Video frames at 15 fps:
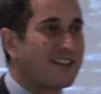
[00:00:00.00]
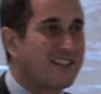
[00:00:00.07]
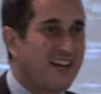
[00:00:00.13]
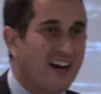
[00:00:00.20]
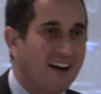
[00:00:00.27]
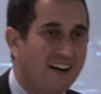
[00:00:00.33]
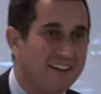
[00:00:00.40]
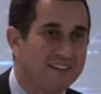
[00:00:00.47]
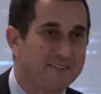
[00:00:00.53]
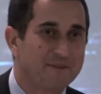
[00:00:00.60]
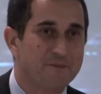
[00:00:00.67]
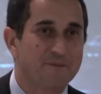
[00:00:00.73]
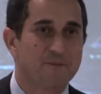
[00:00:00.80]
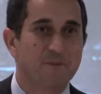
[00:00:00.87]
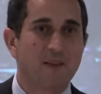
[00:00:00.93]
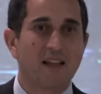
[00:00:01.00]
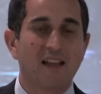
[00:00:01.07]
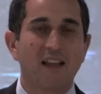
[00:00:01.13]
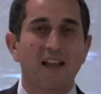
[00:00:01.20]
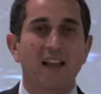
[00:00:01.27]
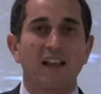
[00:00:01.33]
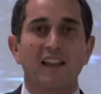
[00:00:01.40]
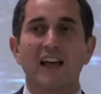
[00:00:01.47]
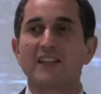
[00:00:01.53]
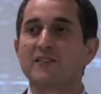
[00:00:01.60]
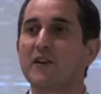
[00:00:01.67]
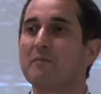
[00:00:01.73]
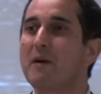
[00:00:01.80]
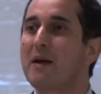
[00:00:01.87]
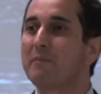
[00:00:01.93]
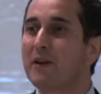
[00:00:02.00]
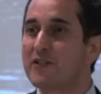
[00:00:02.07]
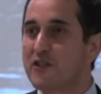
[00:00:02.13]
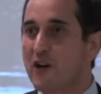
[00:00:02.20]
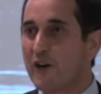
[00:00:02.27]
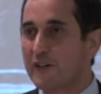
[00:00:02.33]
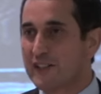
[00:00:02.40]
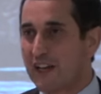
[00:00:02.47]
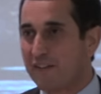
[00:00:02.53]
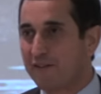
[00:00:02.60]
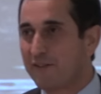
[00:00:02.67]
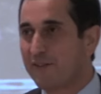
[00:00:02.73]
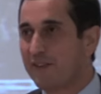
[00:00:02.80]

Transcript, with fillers: there? Let's remember Joseph.